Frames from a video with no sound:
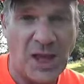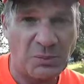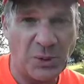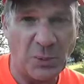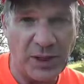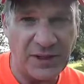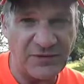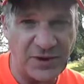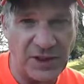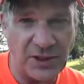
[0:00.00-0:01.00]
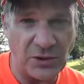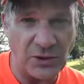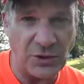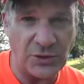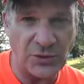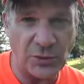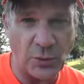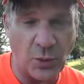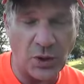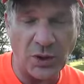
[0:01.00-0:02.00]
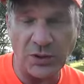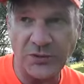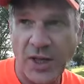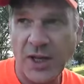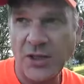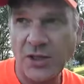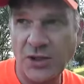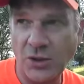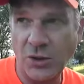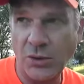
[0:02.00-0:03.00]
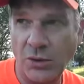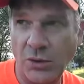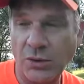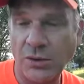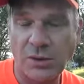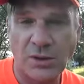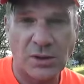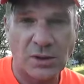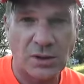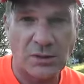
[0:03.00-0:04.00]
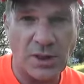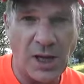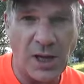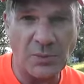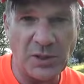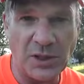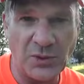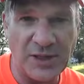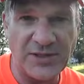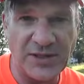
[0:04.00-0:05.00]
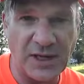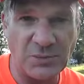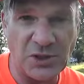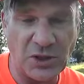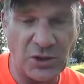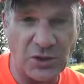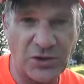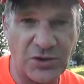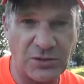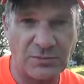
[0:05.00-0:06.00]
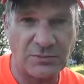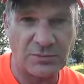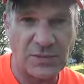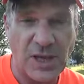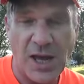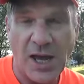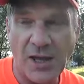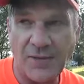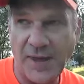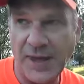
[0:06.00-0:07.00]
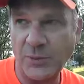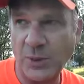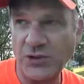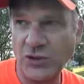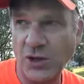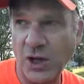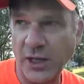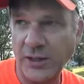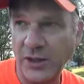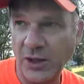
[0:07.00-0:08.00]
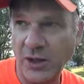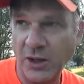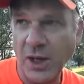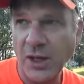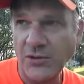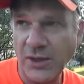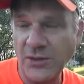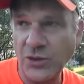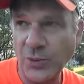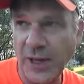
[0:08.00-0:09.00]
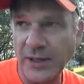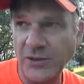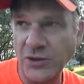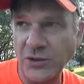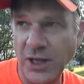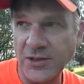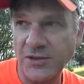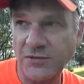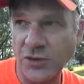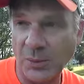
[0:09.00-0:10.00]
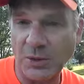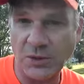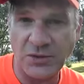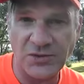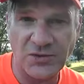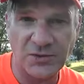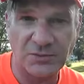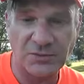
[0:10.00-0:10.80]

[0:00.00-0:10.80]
But what if in Earth world you um, agreed to come to Earth and then once you got here, then you ran into lots of troubles.